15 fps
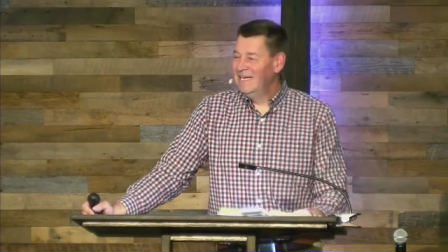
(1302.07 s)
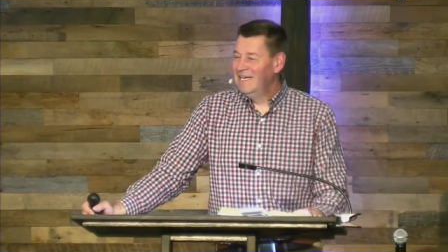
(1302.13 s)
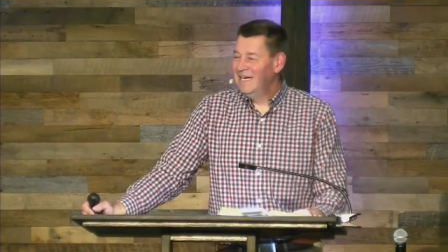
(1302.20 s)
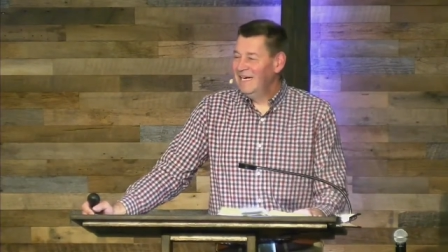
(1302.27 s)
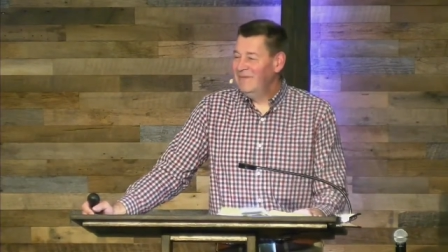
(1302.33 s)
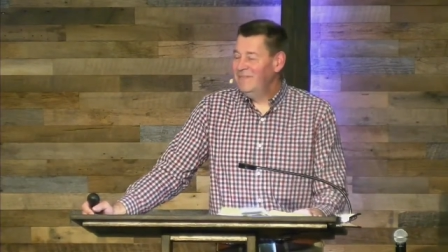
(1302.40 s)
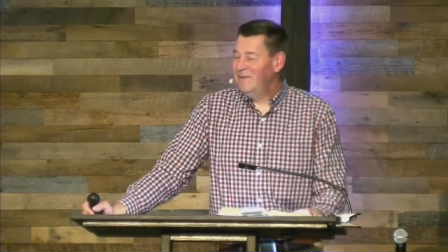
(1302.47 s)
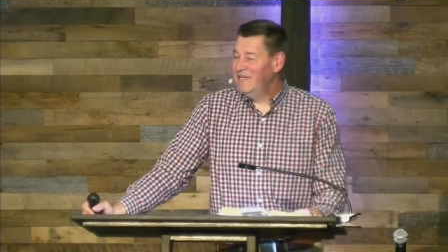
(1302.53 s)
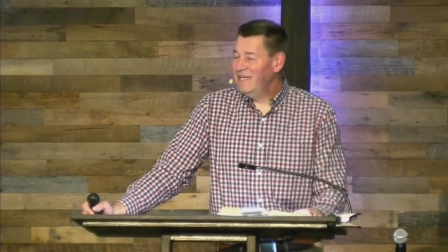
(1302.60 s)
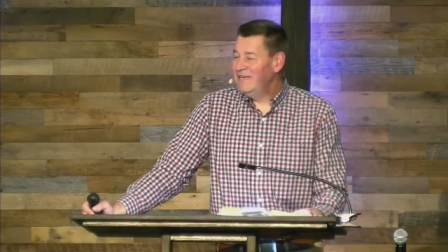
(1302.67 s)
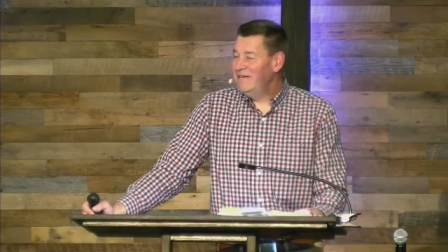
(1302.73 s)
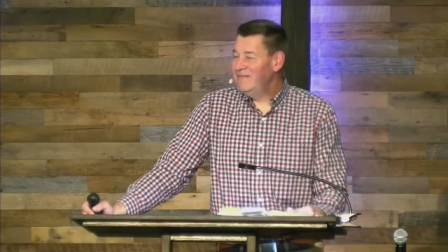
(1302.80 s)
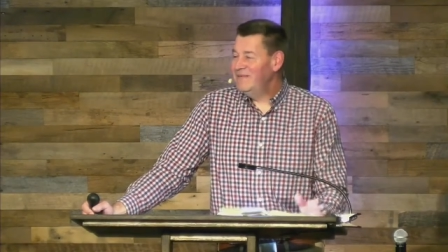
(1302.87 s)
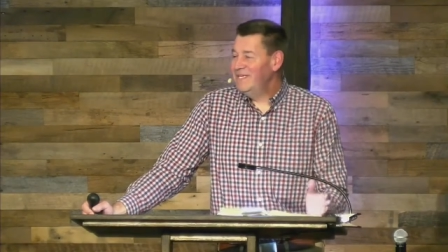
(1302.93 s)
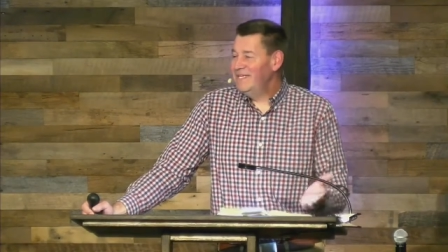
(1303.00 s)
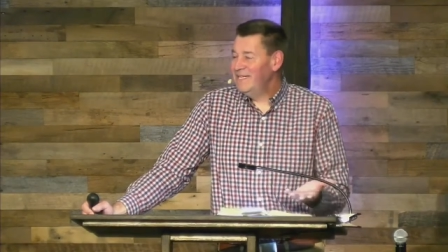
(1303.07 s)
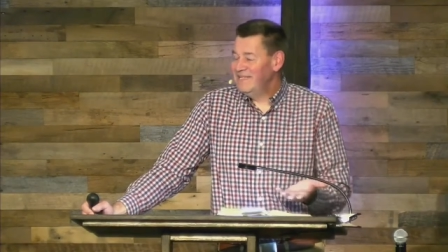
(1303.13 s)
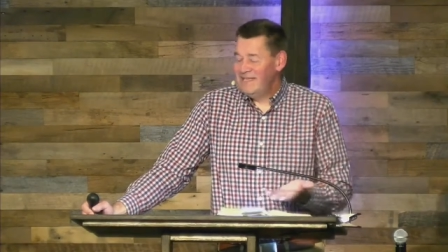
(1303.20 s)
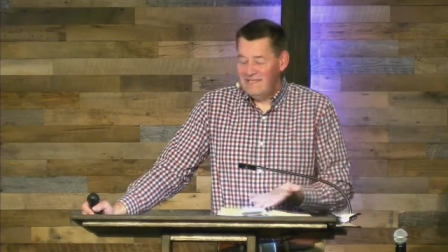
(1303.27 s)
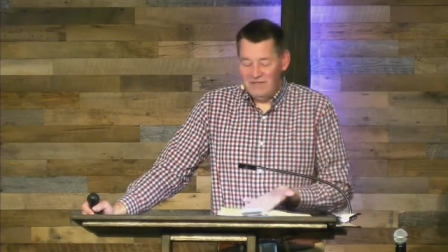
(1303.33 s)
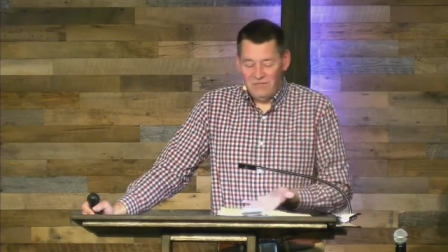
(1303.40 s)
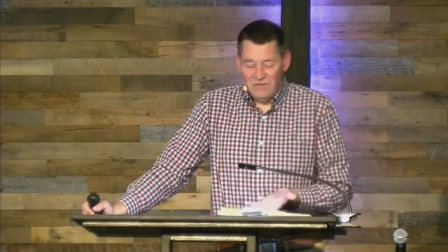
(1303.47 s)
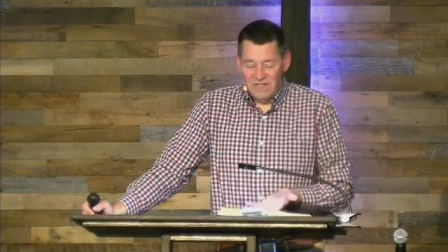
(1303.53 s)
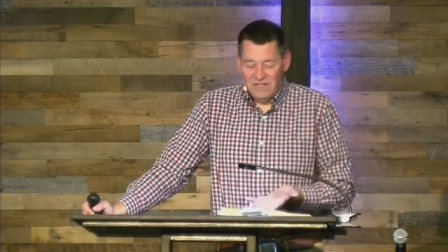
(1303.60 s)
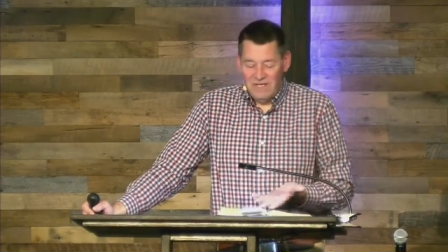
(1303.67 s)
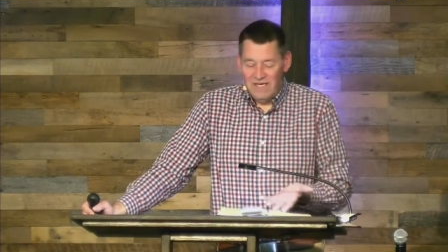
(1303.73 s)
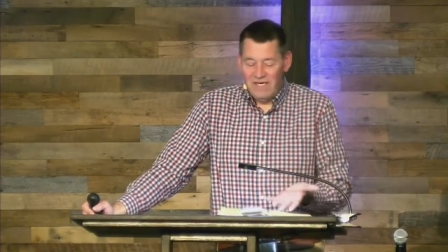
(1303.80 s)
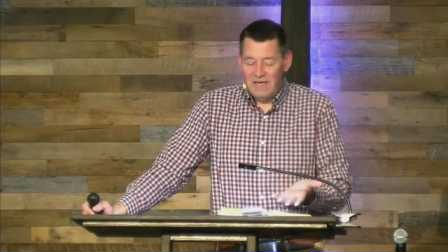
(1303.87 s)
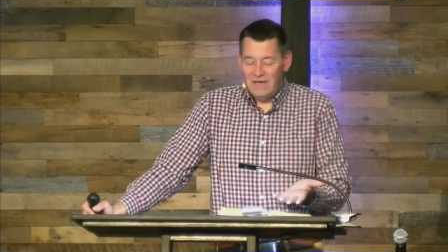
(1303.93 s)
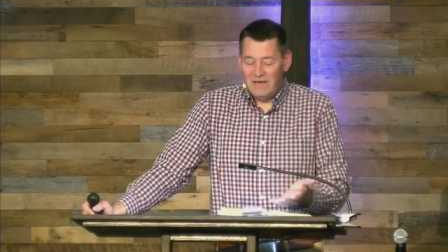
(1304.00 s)
I bring it up because it's what's
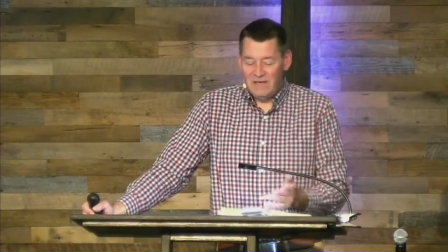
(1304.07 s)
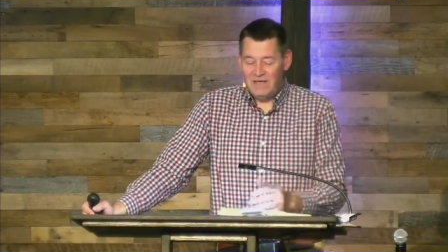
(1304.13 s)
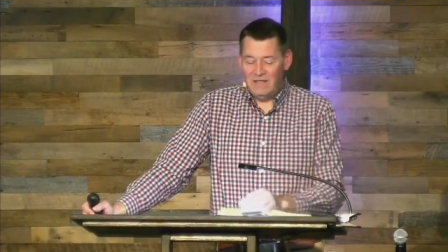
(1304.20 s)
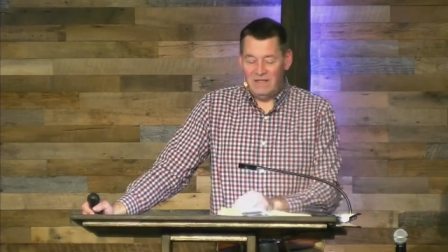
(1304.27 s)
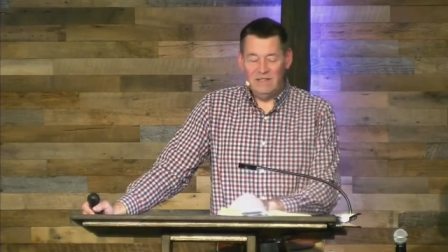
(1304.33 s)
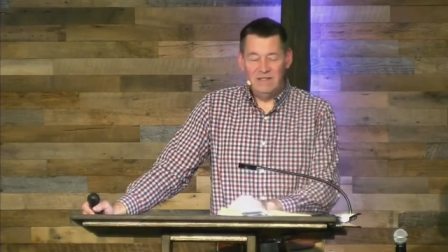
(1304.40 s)
here,